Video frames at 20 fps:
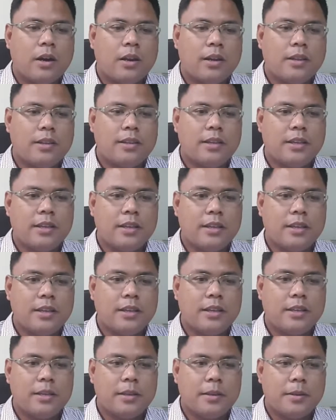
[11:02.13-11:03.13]

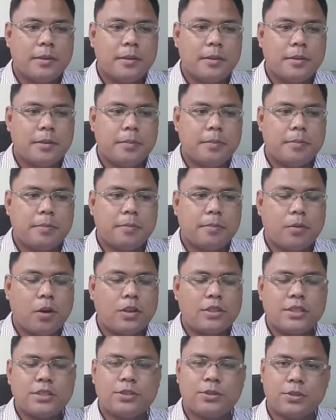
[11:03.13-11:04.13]
the
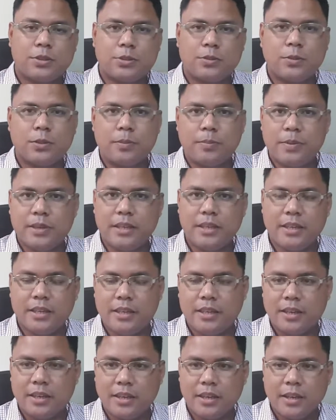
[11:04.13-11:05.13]
processors will
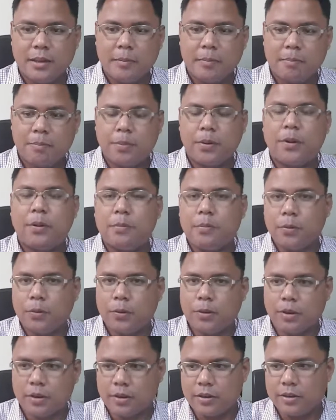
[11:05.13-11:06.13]
be per
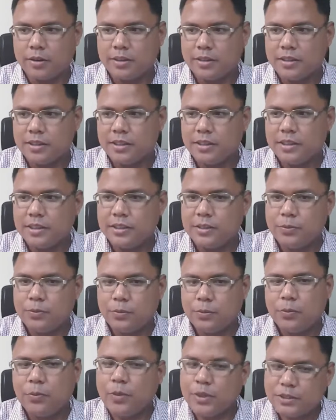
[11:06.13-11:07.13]
broker,
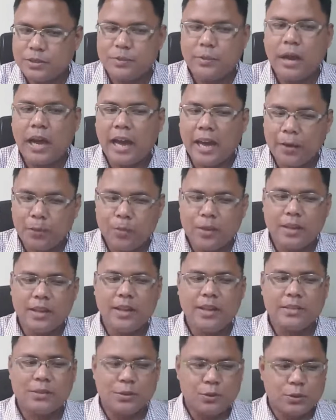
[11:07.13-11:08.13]
which I will
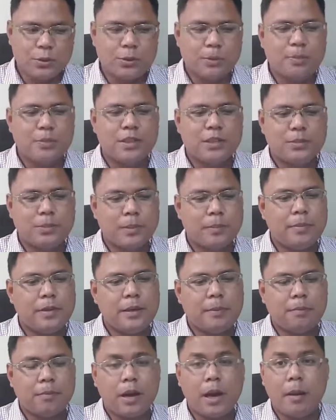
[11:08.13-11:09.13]
assume this will be
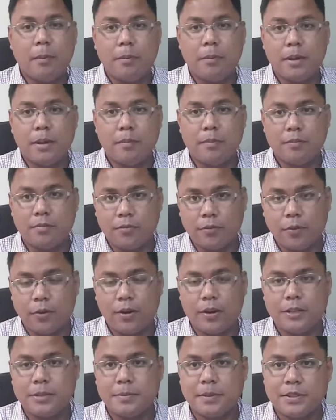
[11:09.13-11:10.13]
a problem
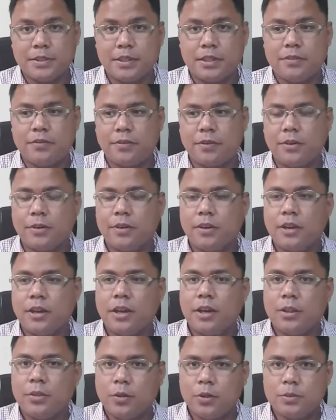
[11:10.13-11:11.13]
especially for
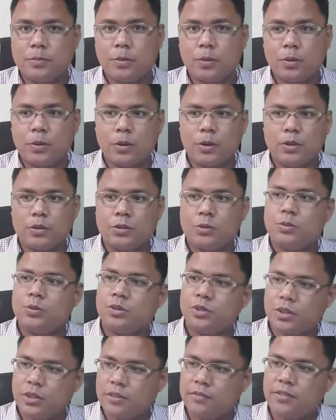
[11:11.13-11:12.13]
those brokers who
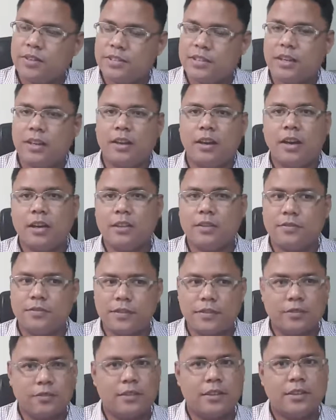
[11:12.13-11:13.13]
service a lot of
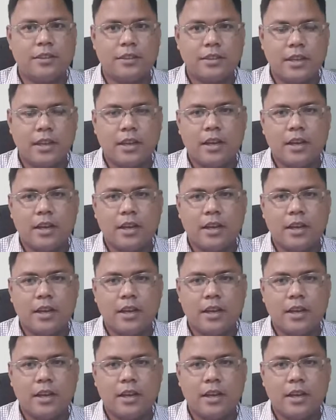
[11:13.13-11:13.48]
different